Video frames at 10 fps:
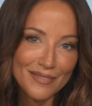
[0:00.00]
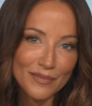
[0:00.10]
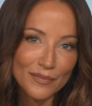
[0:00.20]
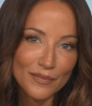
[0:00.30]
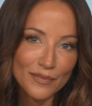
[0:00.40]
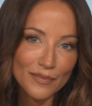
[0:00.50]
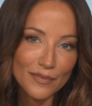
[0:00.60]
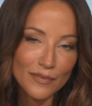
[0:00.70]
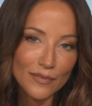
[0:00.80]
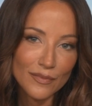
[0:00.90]

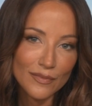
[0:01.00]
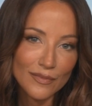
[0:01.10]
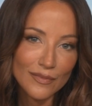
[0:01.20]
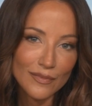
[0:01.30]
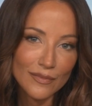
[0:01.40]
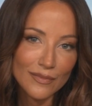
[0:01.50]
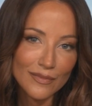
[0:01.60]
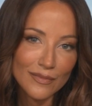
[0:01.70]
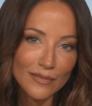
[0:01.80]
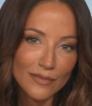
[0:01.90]

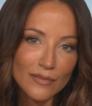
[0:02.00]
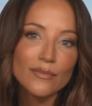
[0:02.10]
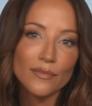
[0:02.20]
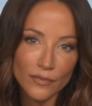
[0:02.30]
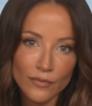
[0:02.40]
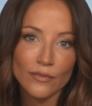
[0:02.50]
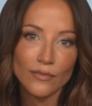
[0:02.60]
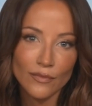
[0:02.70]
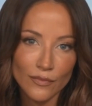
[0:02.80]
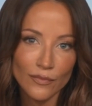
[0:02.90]

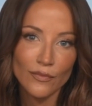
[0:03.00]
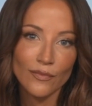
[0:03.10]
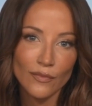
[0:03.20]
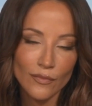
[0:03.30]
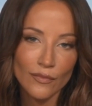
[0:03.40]
[no speech]